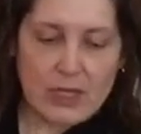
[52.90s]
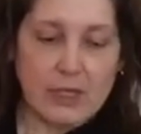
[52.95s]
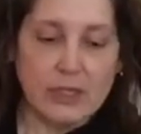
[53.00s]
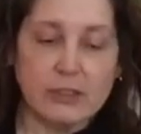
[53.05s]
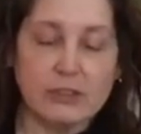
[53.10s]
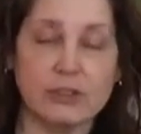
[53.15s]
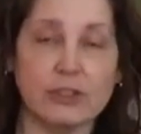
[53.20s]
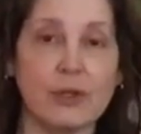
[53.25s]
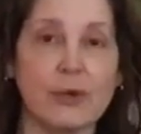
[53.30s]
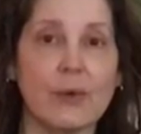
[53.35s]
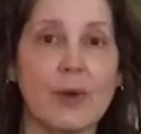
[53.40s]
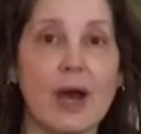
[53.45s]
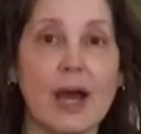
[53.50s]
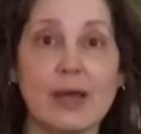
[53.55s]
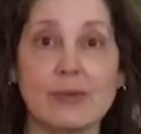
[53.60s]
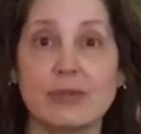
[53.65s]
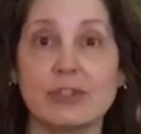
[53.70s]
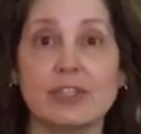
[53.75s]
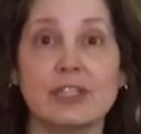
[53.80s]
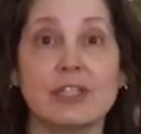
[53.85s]
So
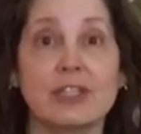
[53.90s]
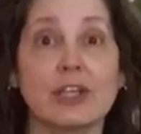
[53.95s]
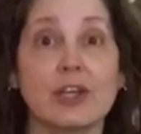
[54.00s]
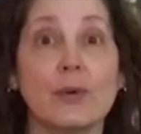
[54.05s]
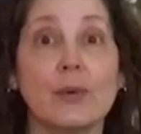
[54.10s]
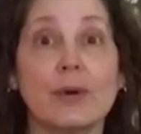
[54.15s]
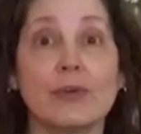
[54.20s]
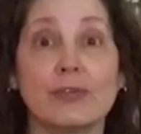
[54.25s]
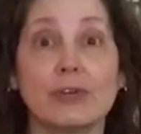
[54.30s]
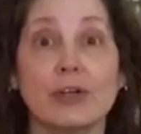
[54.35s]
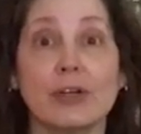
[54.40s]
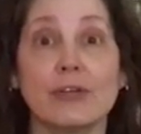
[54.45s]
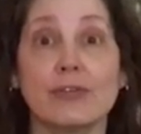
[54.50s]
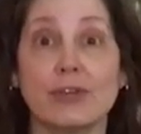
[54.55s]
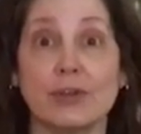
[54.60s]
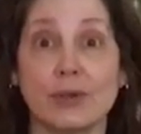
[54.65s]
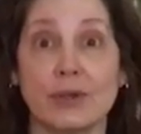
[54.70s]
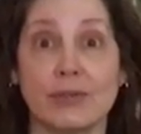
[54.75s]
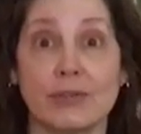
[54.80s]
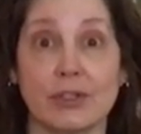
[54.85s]
I'm just going to go over a
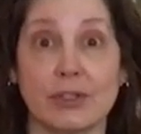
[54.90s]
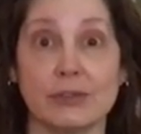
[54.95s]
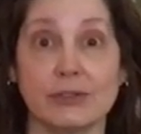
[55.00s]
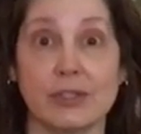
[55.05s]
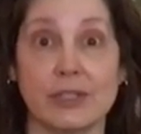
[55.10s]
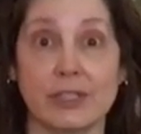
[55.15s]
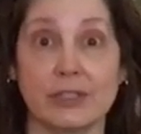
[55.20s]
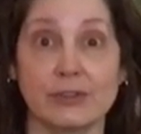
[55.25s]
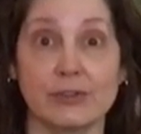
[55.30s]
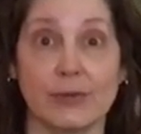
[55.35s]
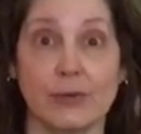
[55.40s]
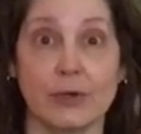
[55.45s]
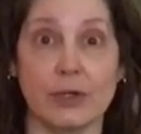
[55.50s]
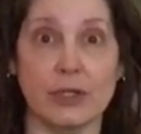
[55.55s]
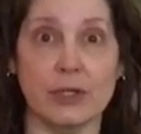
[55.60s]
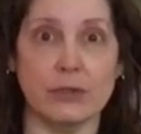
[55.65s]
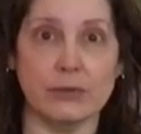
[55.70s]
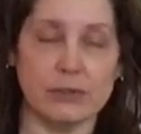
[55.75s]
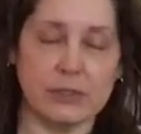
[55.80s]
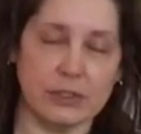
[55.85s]
few of those things for
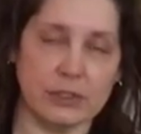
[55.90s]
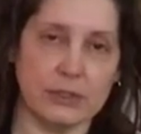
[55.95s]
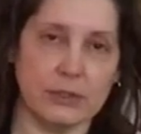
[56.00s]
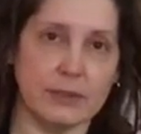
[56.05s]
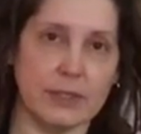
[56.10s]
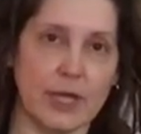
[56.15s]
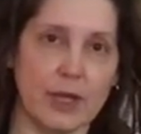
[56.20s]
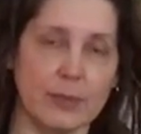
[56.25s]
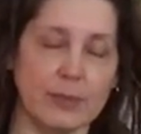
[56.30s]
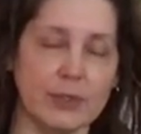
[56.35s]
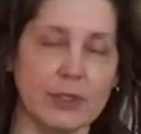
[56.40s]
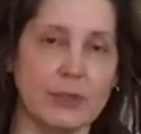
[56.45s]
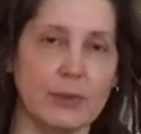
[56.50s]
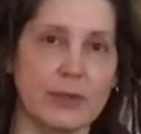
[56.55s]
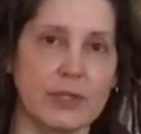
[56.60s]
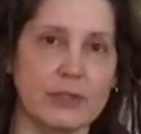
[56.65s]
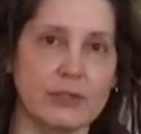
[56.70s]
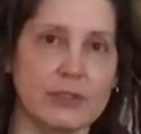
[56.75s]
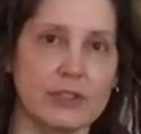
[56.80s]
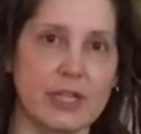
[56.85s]
you to help you
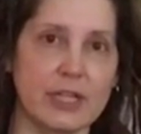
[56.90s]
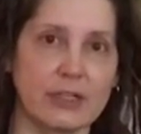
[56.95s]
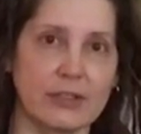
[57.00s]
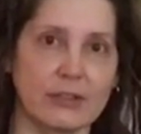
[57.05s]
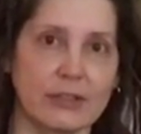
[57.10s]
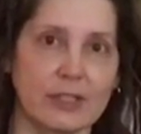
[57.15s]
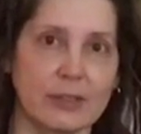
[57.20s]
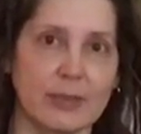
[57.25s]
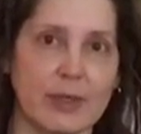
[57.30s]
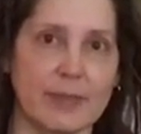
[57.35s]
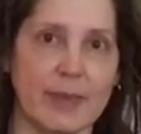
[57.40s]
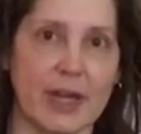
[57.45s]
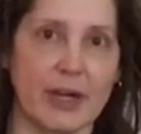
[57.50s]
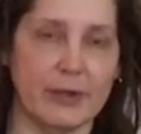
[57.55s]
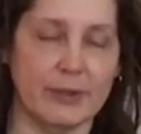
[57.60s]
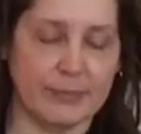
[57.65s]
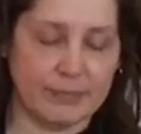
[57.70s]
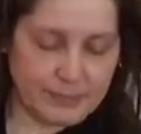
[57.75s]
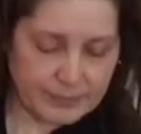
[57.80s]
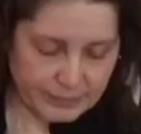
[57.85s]
understand a little bit
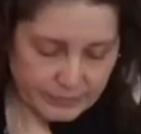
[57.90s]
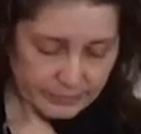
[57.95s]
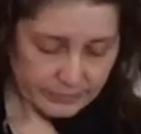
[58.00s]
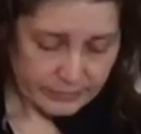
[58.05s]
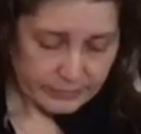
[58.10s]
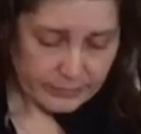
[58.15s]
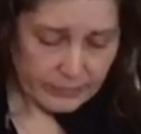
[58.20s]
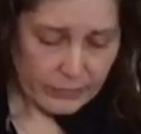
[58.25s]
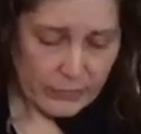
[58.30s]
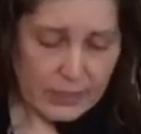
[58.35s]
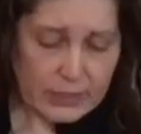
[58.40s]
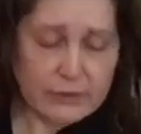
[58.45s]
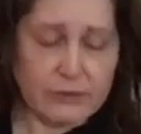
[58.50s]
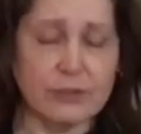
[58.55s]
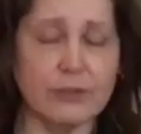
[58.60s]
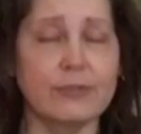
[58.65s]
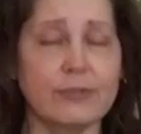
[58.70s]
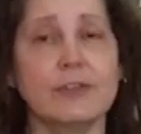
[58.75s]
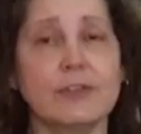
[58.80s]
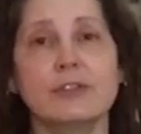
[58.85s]
better.
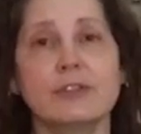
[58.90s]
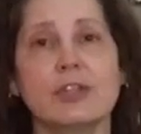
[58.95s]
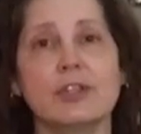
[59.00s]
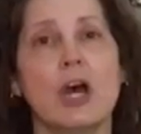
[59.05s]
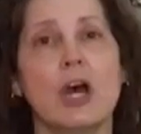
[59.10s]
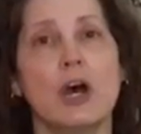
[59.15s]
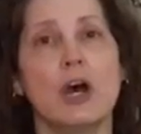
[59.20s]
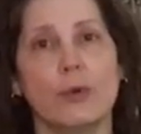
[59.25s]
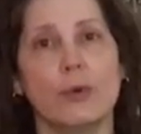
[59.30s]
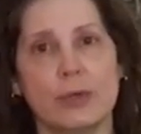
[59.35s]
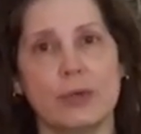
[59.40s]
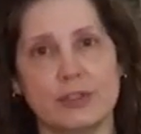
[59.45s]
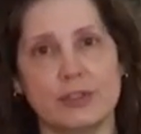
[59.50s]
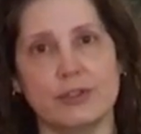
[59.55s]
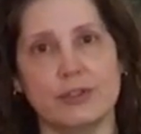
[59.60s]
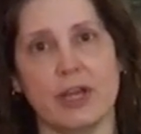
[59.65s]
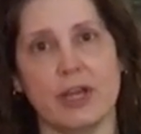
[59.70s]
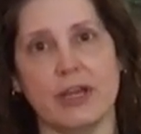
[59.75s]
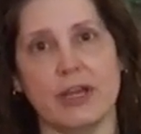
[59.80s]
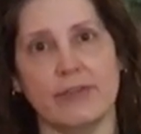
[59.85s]
So first, what is your
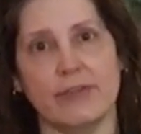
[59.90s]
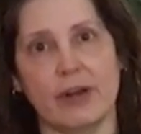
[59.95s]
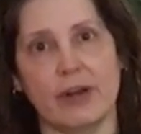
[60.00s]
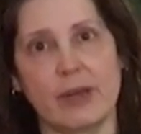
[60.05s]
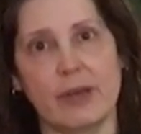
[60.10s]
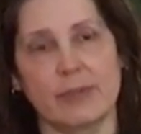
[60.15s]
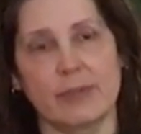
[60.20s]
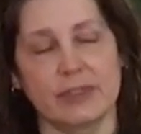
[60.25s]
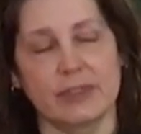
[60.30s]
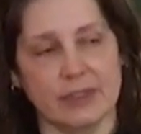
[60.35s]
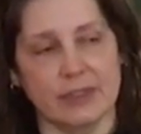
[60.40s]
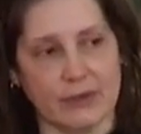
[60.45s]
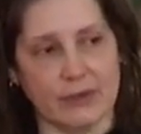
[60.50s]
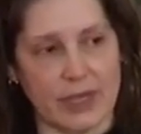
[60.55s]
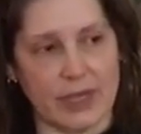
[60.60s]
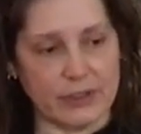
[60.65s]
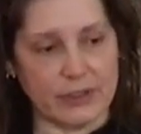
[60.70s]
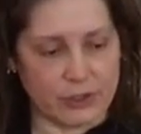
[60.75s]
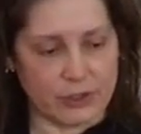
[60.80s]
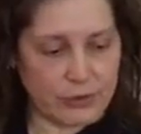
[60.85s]
diaphragm?
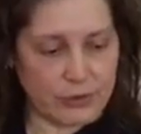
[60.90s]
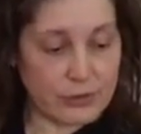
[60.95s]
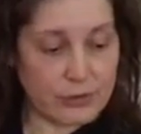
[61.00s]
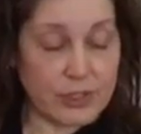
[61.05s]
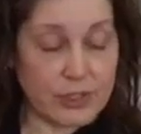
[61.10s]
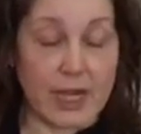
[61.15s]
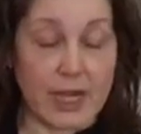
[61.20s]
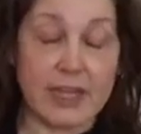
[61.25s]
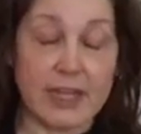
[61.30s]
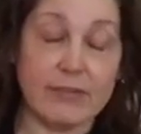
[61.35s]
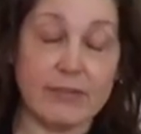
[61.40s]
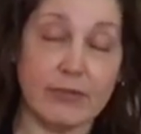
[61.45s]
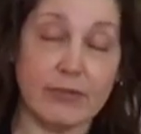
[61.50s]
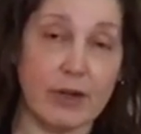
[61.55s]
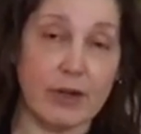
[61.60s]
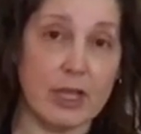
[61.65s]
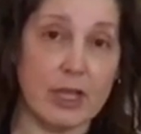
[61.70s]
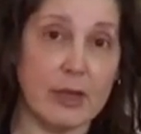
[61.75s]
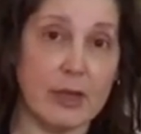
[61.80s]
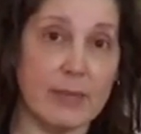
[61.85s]
Okay, so your
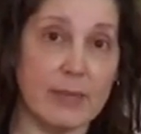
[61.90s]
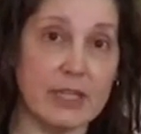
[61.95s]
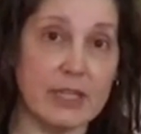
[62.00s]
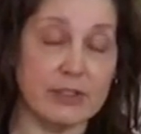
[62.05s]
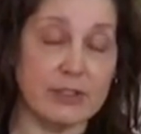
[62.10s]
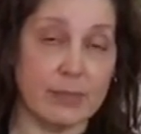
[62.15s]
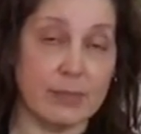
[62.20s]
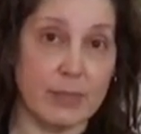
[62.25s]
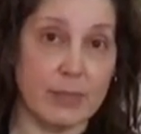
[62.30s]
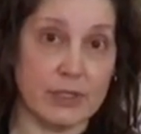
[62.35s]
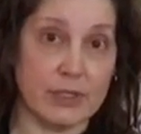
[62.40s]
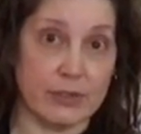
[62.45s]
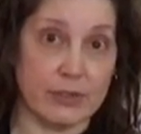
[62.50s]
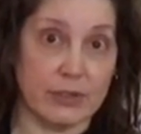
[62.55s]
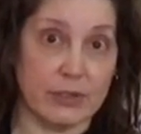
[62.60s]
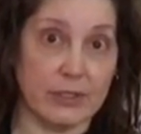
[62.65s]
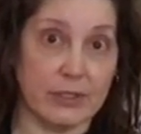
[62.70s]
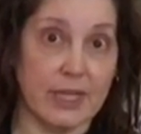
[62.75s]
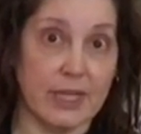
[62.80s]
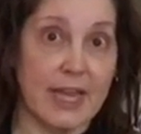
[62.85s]
diaphragm is a
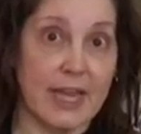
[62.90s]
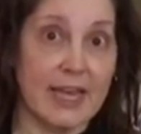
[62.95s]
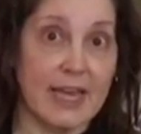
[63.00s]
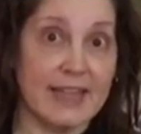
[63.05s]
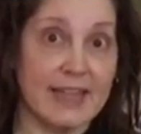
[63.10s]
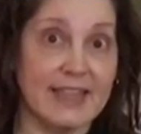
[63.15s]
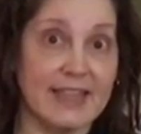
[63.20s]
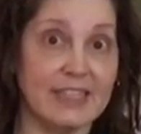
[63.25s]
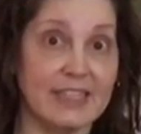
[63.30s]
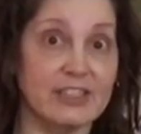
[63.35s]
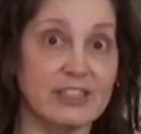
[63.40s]
muscle that